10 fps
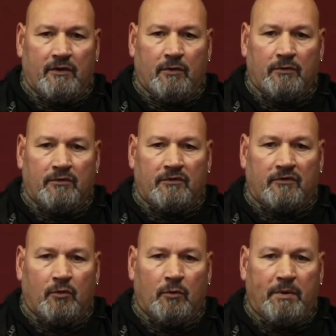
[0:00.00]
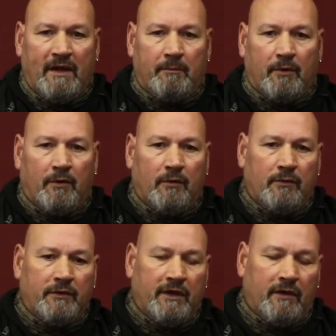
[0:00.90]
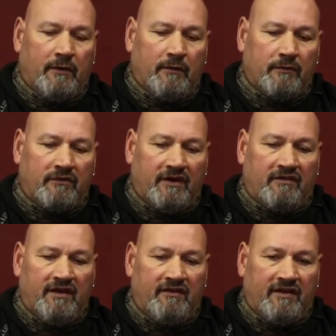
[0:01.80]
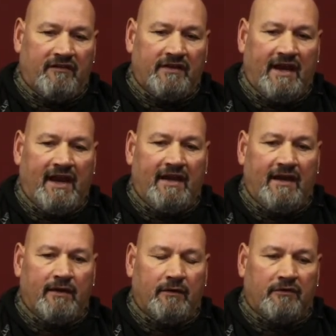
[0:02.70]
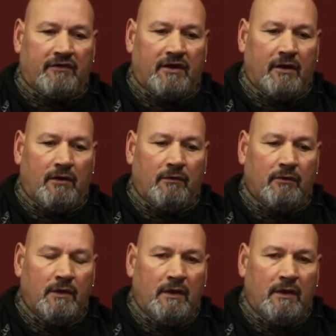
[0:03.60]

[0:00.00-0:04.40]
old school people, you know, 60, 70, 80 years ago,